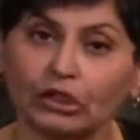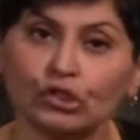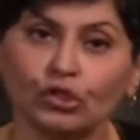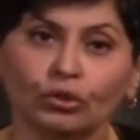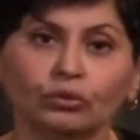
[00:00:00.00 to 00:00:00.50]

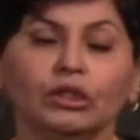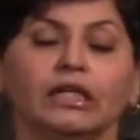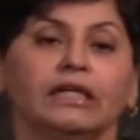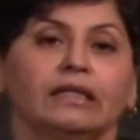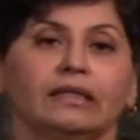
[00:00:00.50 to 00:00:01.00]
So
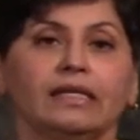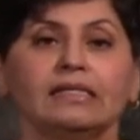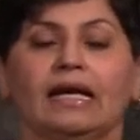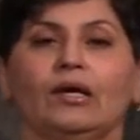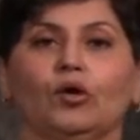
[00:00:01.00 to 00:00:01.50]

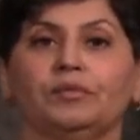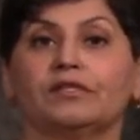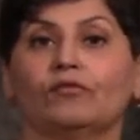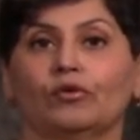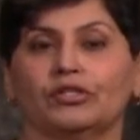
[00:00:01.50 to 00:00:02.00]
I hope this 4